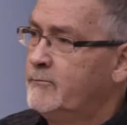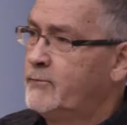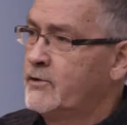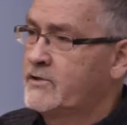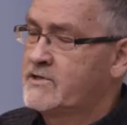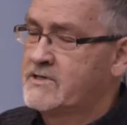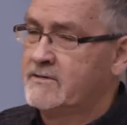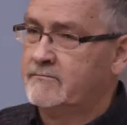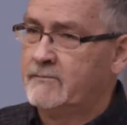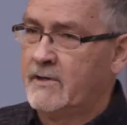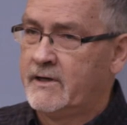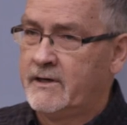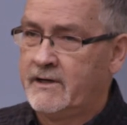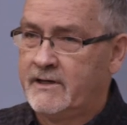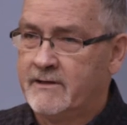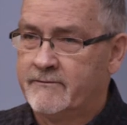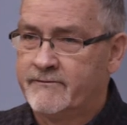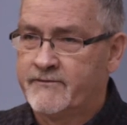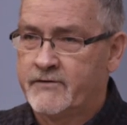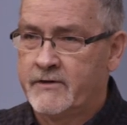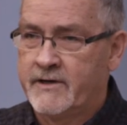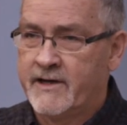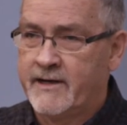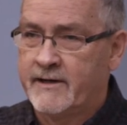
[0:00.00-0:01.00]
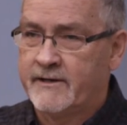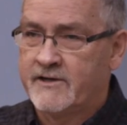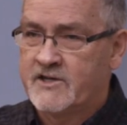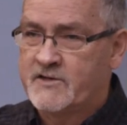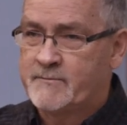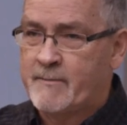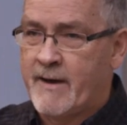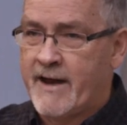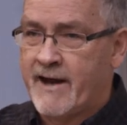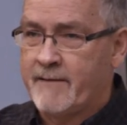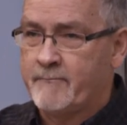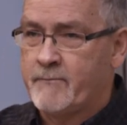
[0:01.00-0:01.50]
Put some money in
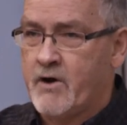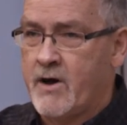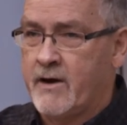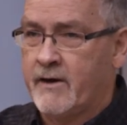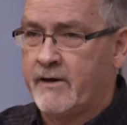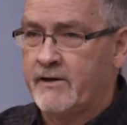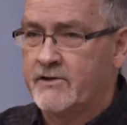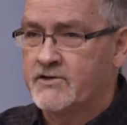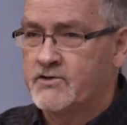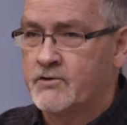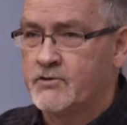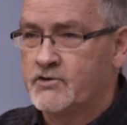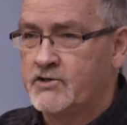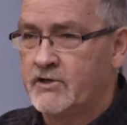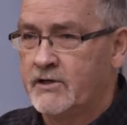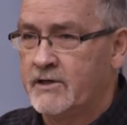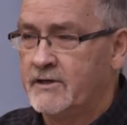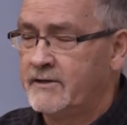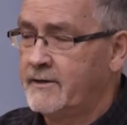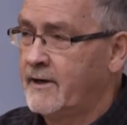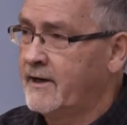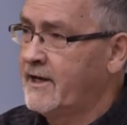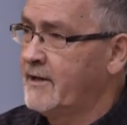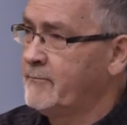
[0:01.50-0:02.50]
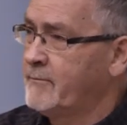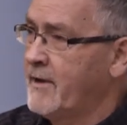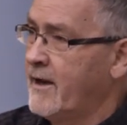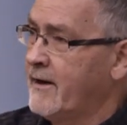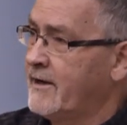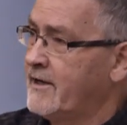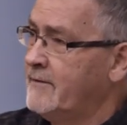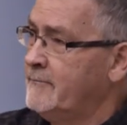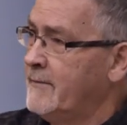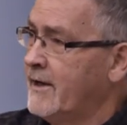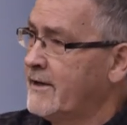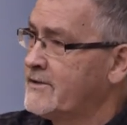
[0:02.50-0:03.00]
Fernanda's back pocket so she could take it
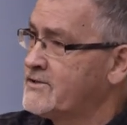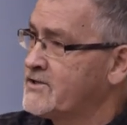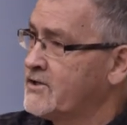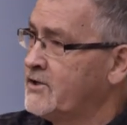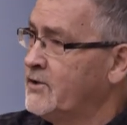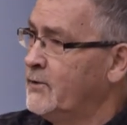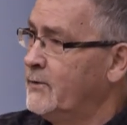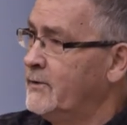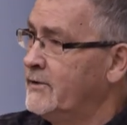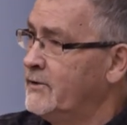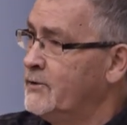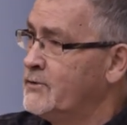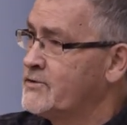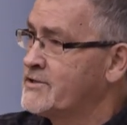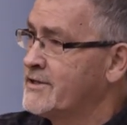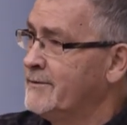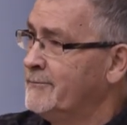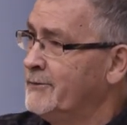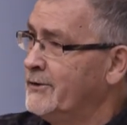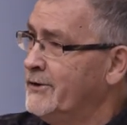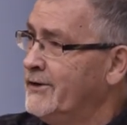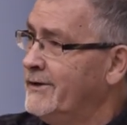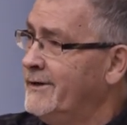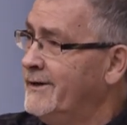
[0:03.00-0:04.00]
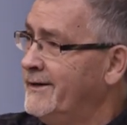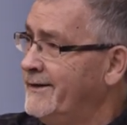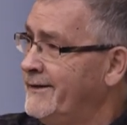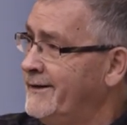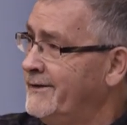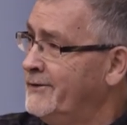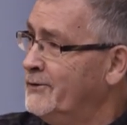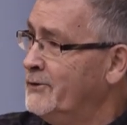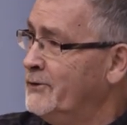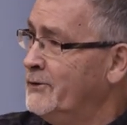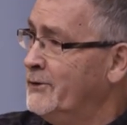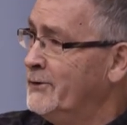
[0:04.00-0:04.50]
back to Mexico and do some good
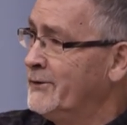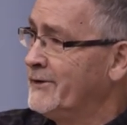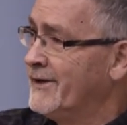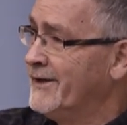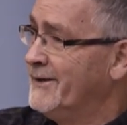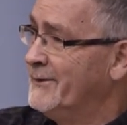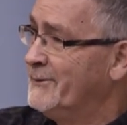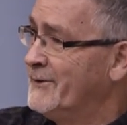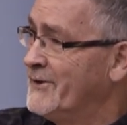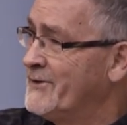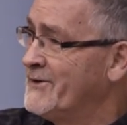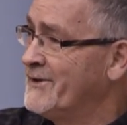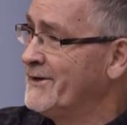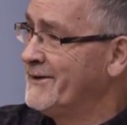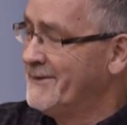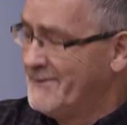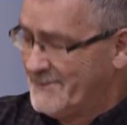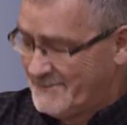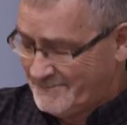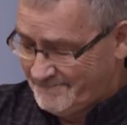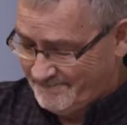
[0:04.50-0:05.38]
in Jojutla with it.